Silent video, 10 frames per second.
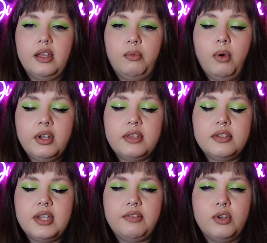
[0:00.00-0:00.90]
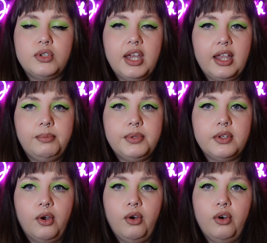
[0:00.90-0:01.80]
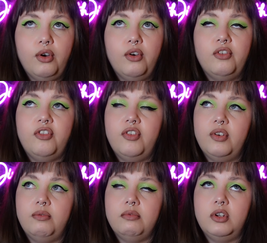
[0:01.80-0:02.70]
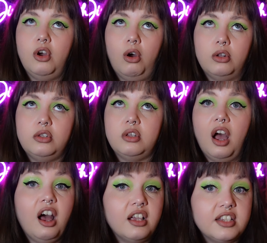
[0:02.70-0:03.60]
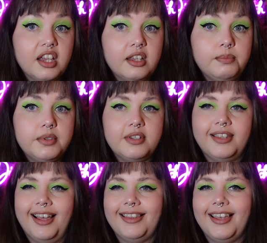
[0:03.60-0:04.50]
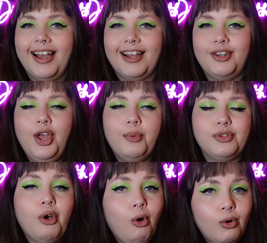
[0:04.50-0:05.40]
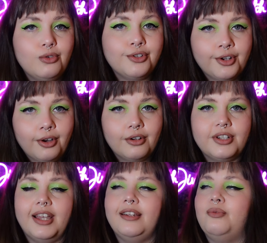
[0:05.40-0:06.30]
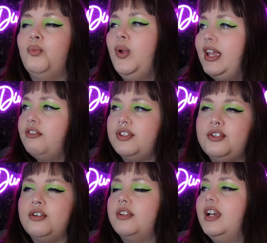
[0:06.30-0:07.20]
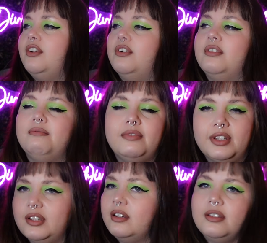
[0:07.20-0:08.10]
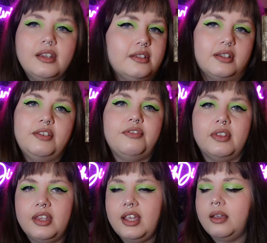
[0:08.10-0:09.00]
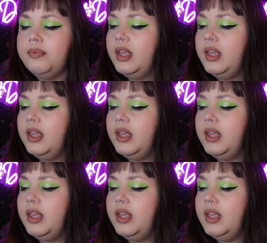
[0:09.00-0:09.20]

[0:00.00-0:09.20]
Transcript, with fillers: one of the stereotypes of gods archetypes that they had was a horned god, and Wicca has took that on uh, as a different thing.